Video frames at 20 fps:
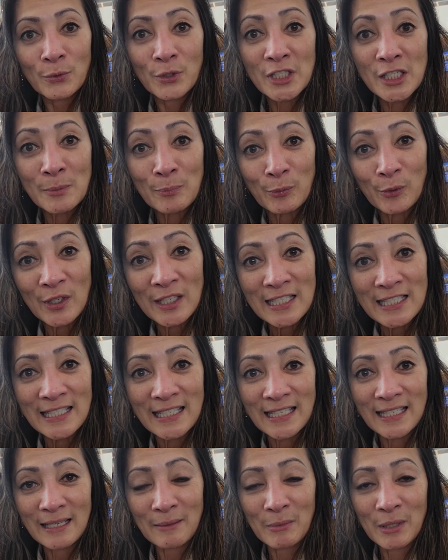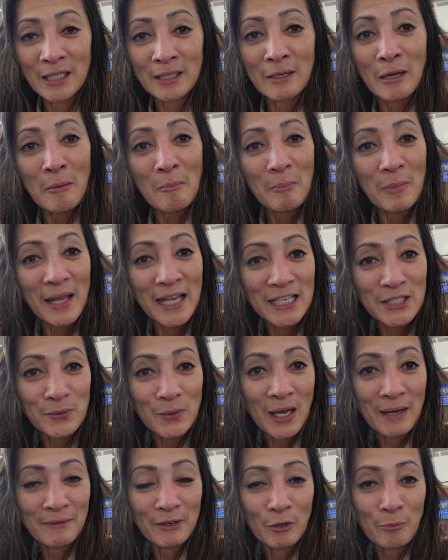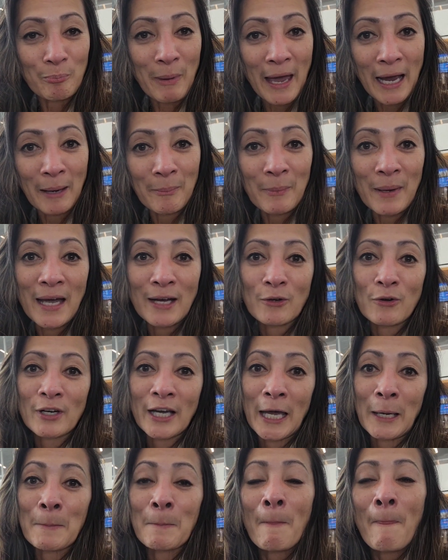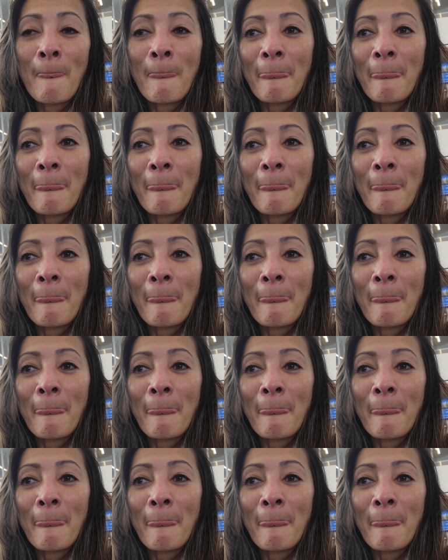We're sprinting, I mean, plus we have our backpack. Okay,